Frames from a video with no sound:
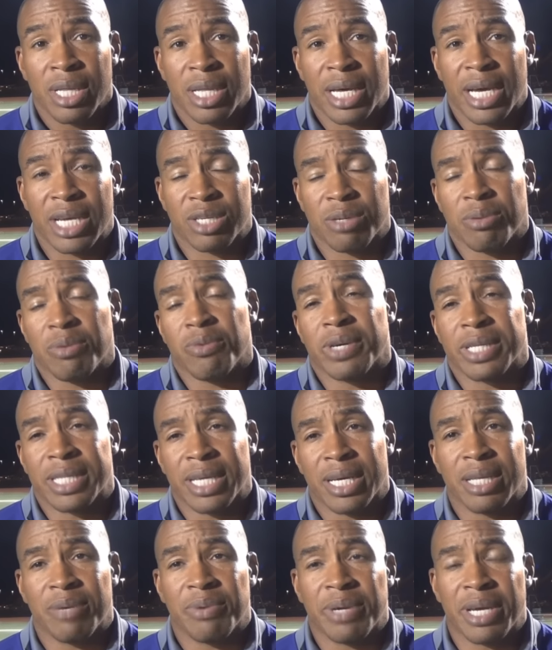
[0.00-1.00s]
Last year we went
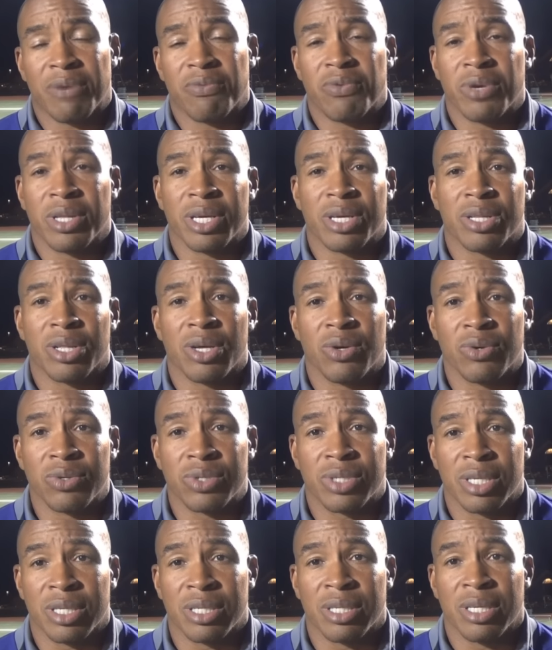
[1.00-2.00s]
down there, we got really
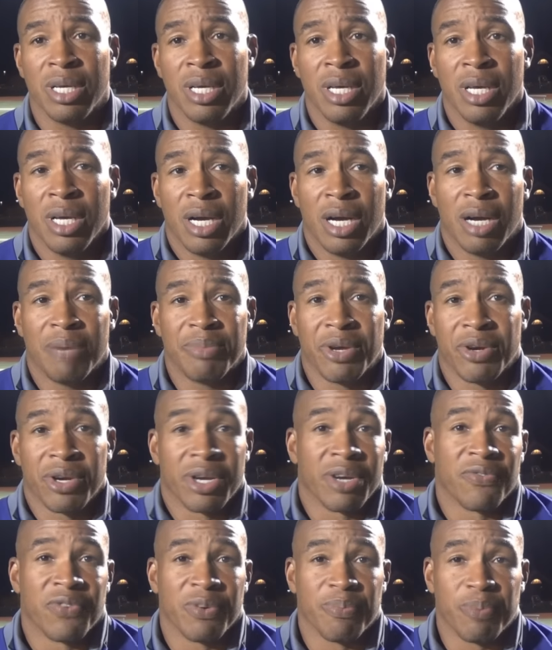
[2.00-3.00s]
close, and um, they're a
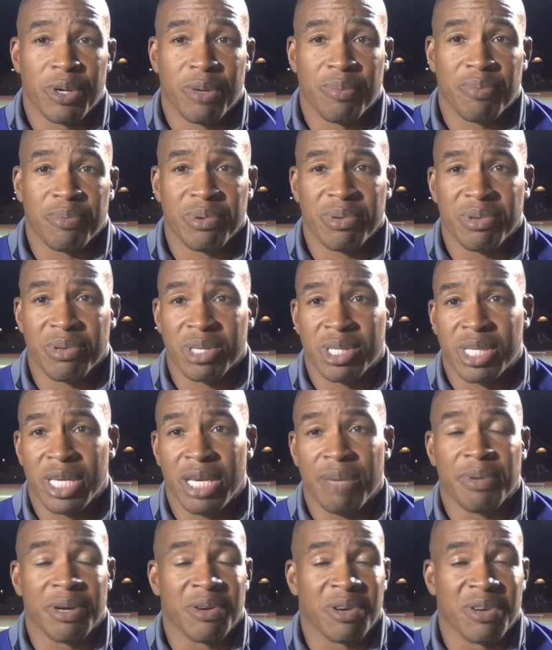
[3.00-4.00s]
good football
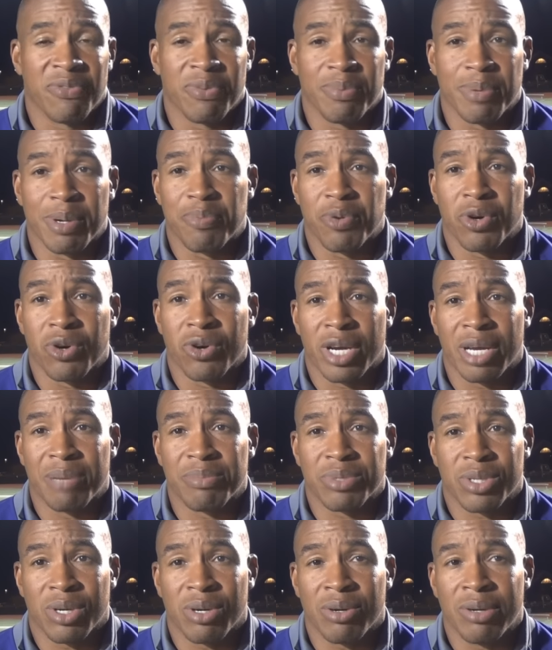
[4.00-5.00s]
team and a good football
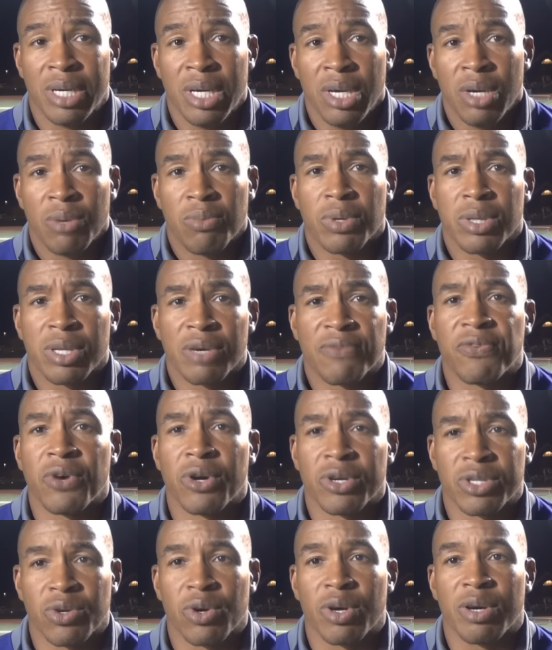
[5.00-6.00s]
program. So we'll look
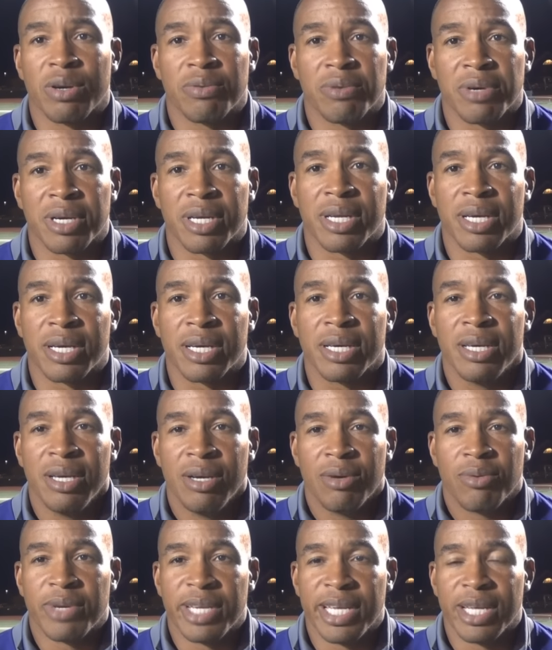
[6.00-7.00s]
forward to it. We're gonna
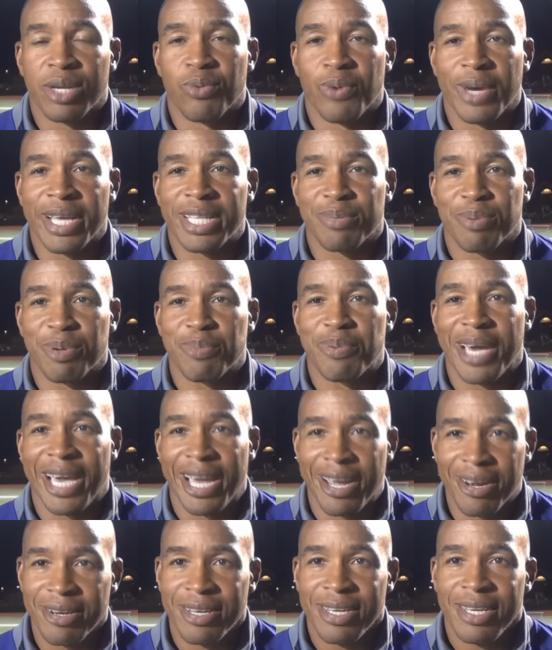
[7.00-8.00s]
we need a week to
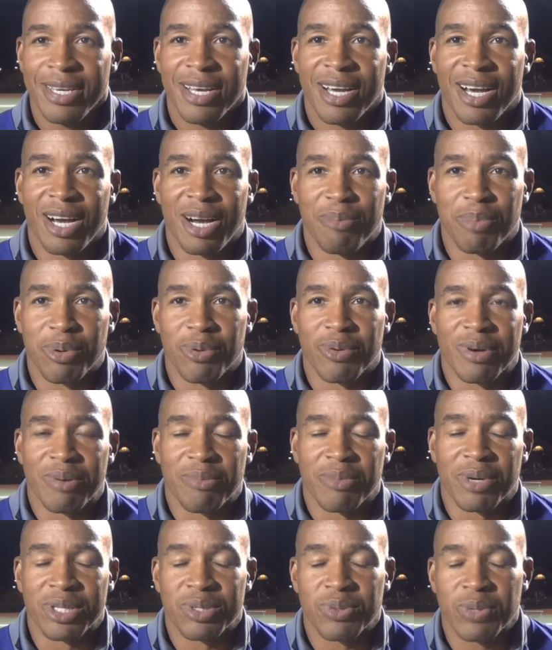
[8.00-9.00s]
prepare, um, but
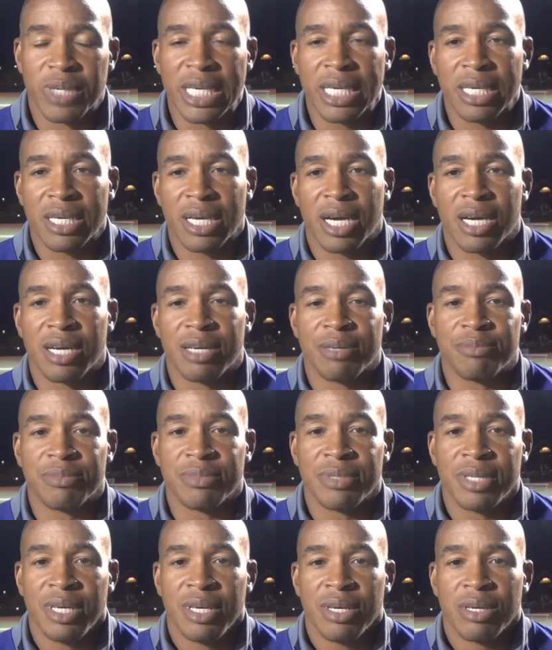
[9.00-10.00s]
w once we.
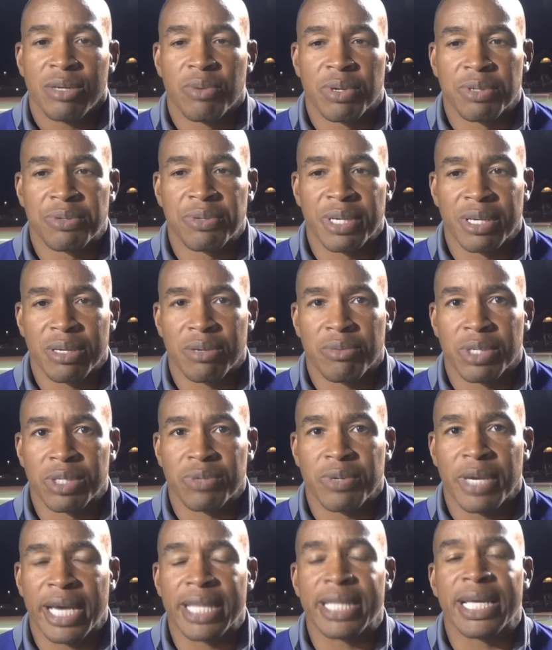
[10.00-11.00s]
Um, Once we
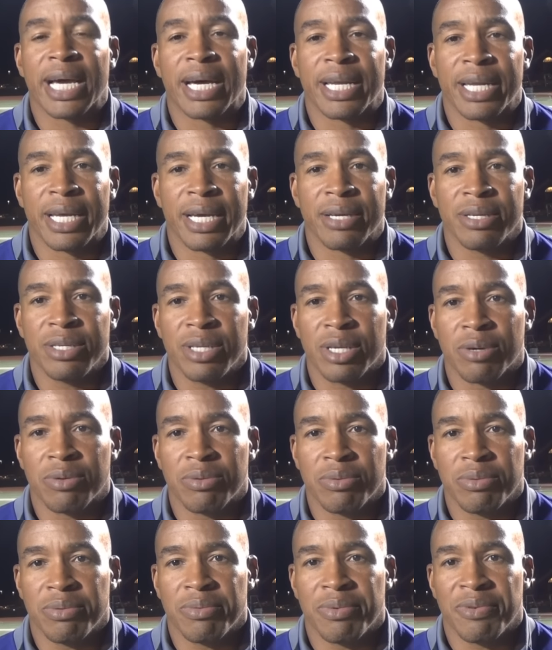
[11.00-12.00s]
once we head down there, you know,
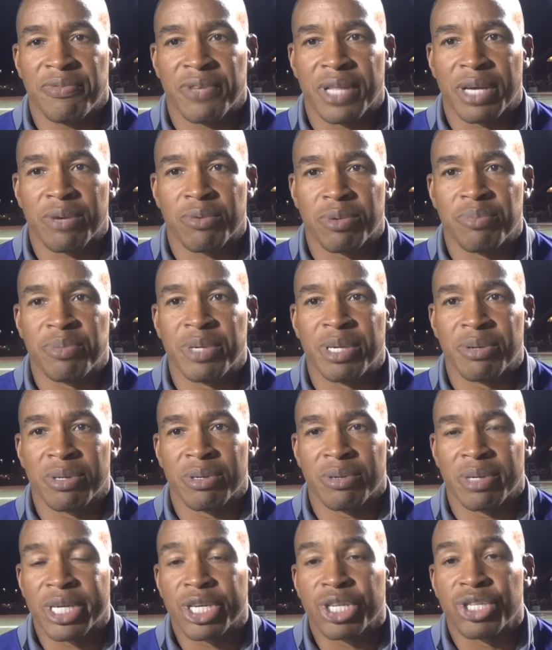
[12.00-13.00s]
we feel like we'll be
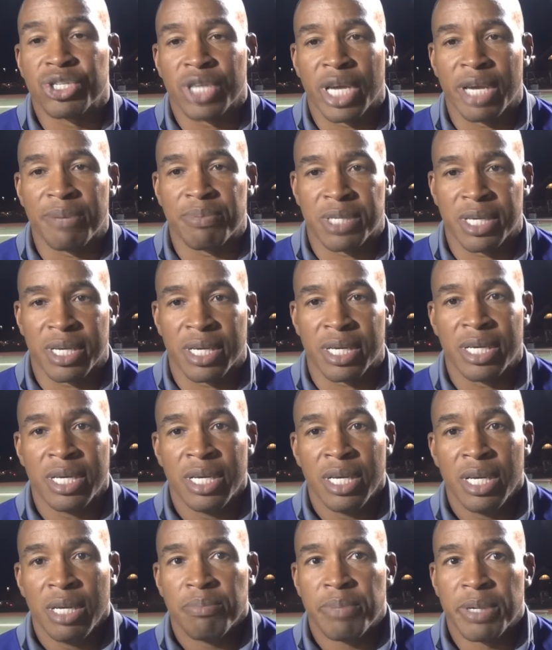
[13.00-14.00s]
in good shape to
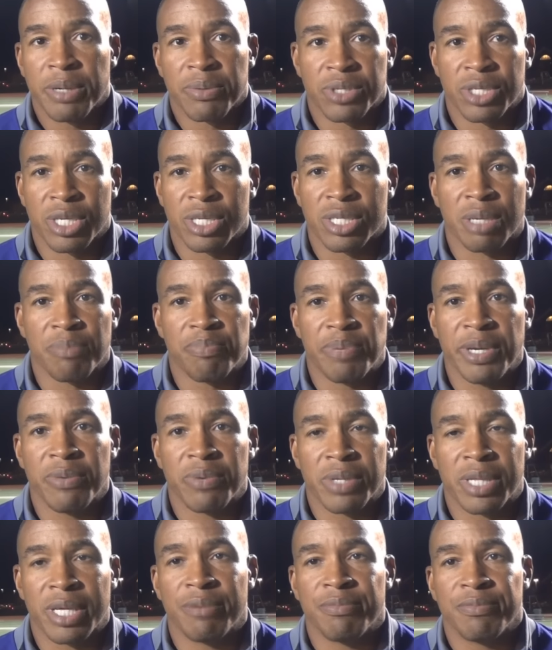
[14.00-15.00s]
be able to just
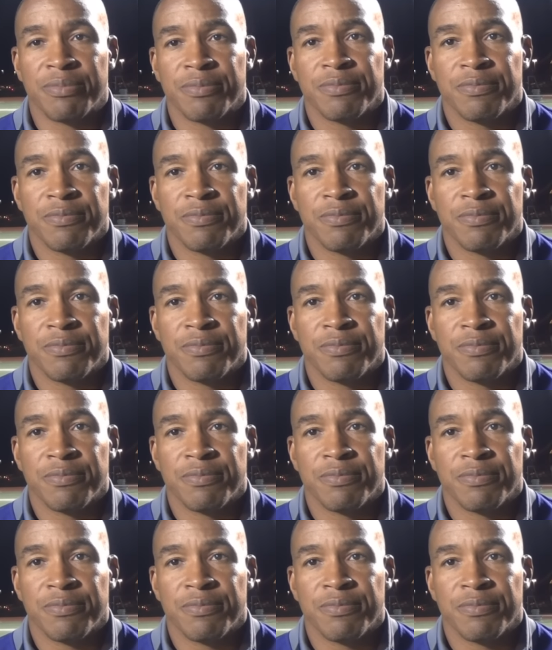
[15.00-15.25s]
compete with them.